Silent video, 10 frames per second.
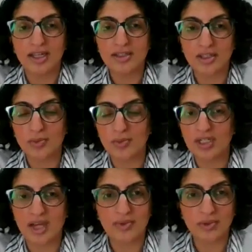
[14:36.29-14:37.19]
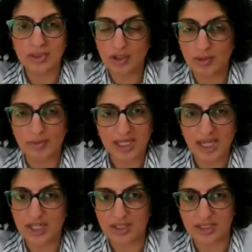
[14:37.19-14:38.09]
And so you wouldn't have all the
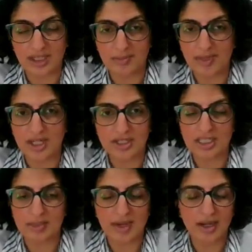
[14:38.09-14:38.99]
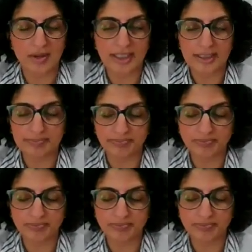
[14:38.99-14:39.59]
complications that I mentioned about